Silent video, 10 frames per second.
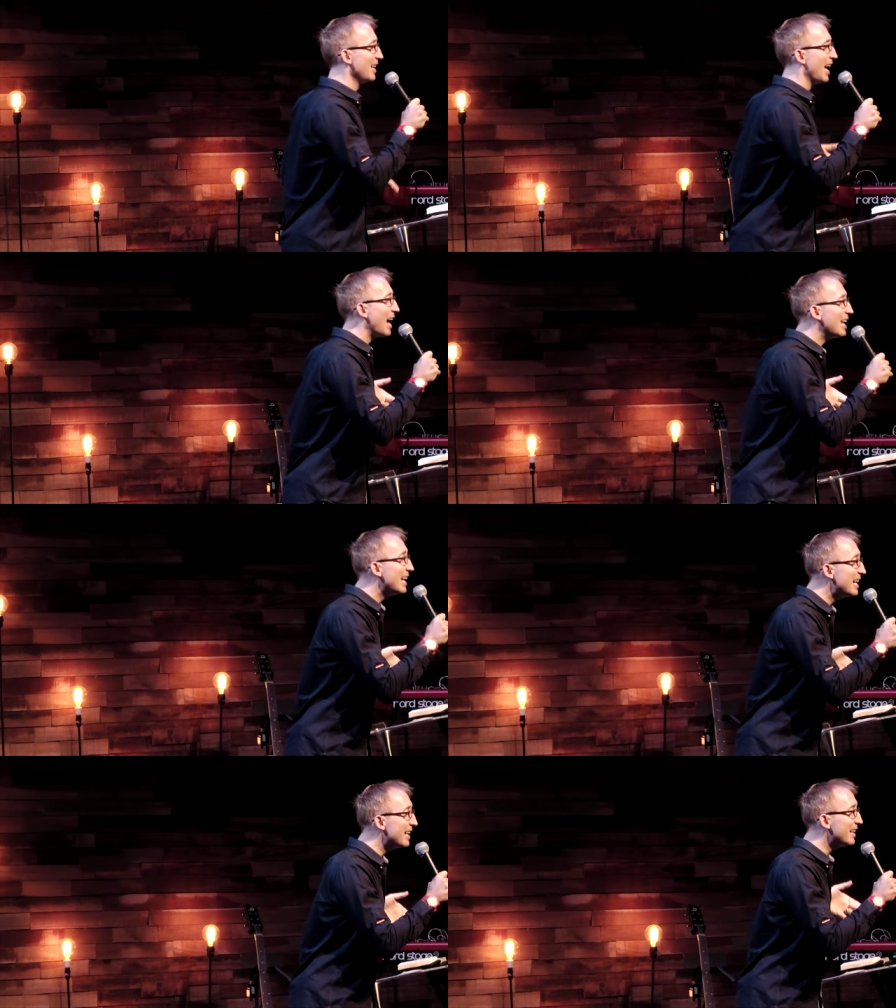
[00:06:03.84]
And
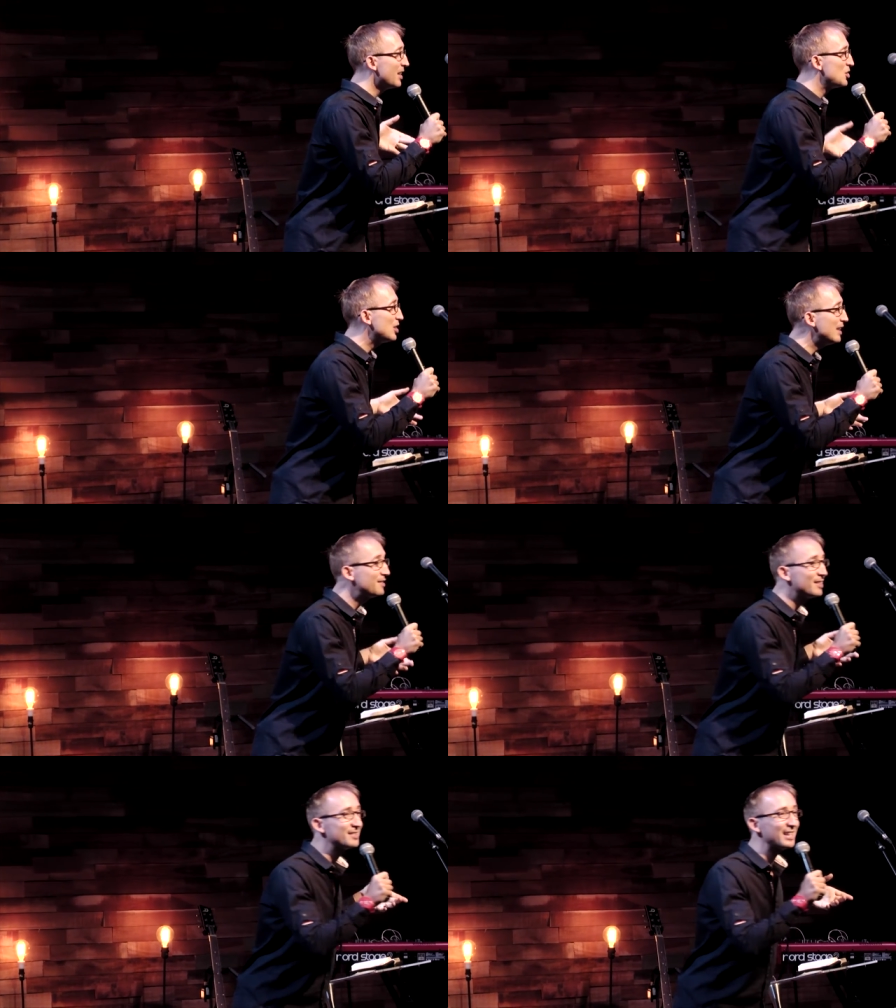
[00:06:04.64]
here
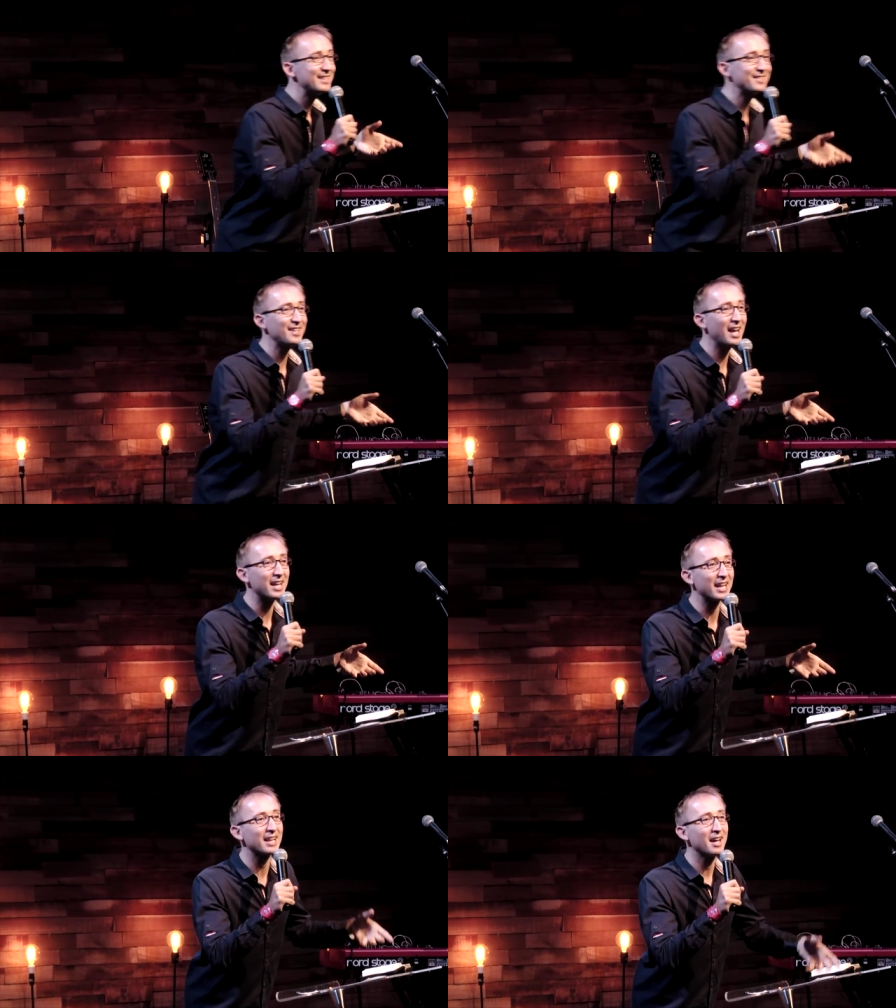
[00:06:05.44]
Jesus is
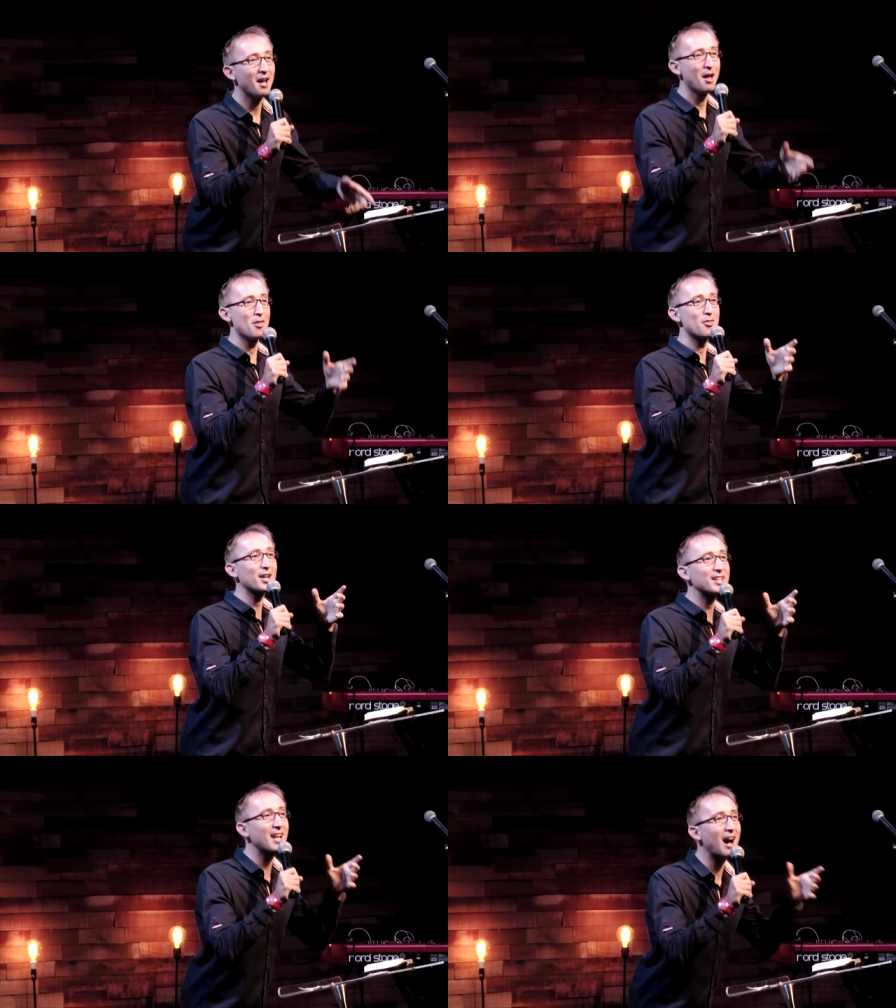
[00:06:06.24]
saying, the
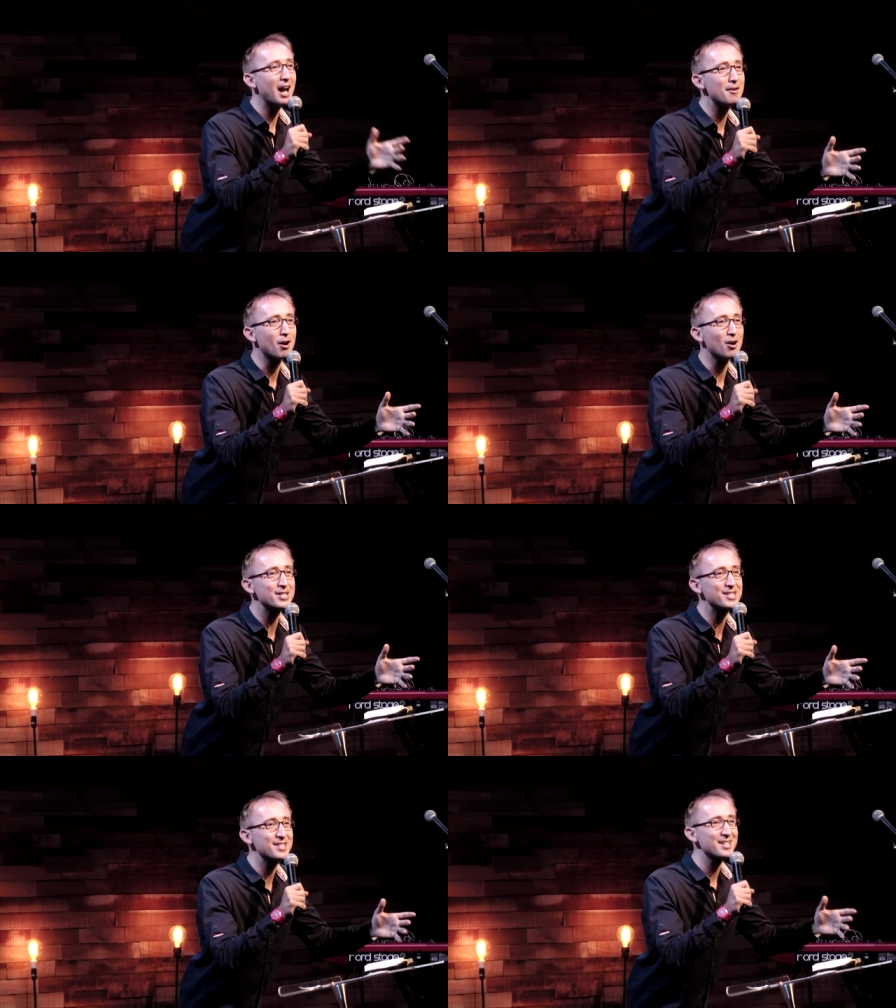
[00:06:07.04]

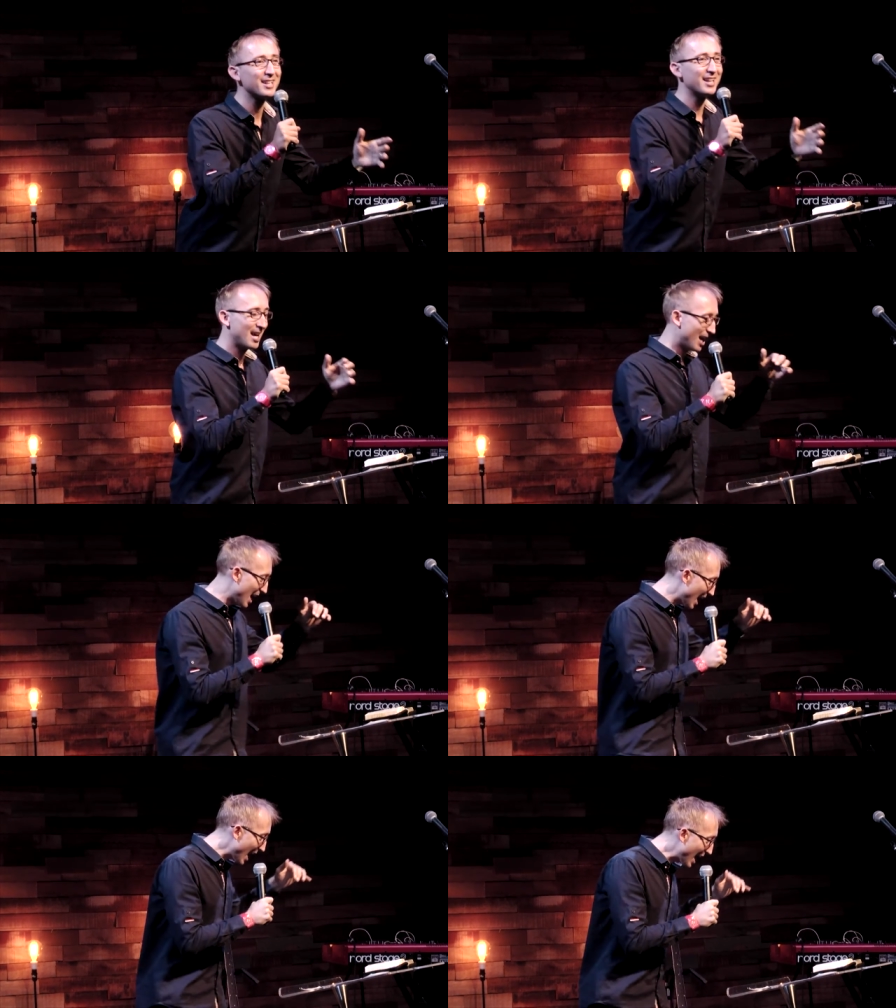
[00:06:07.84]
kairos
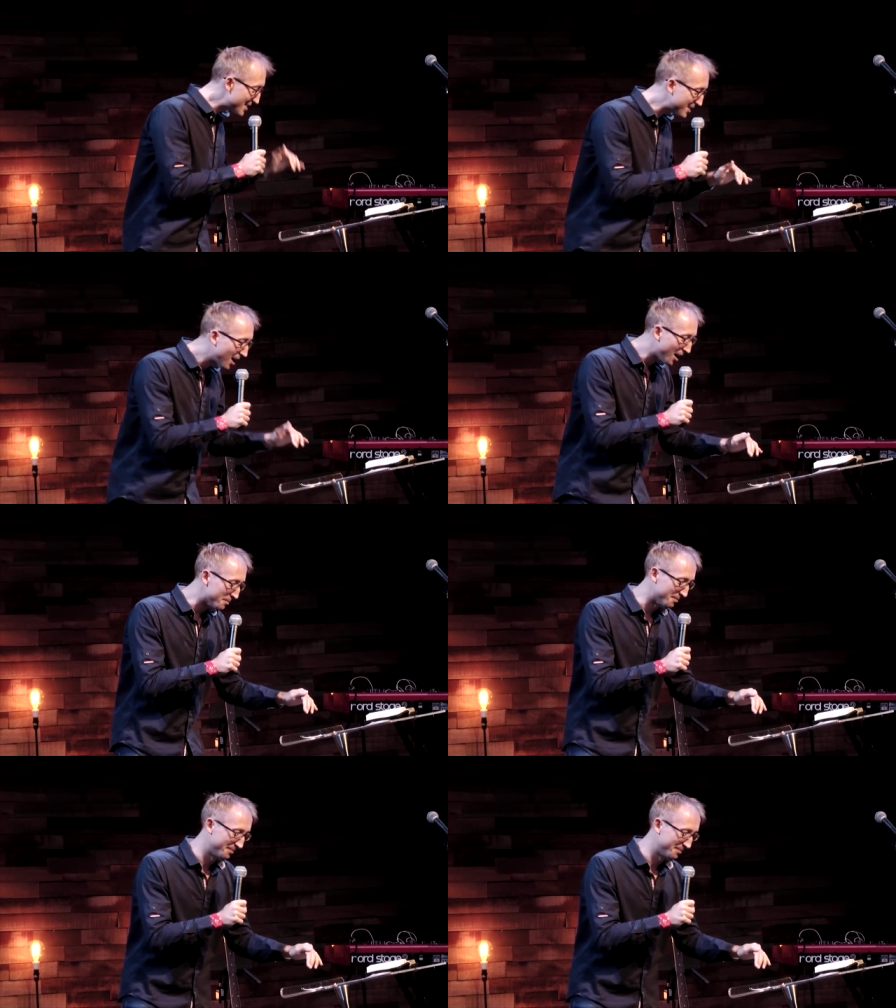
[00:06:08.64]
has come.